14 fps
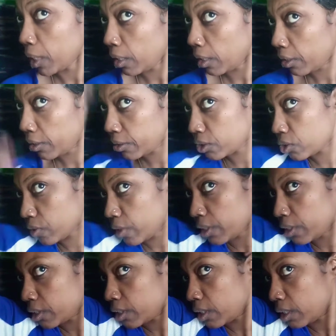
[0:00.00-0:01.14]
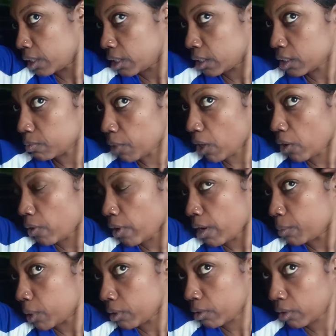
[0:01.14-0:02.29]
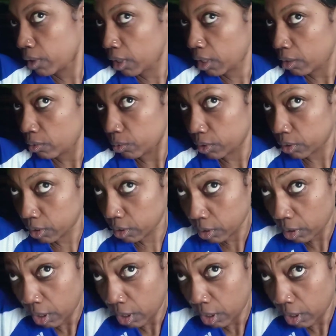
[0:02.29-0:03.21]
hair is straighter than this. My grandmother hair was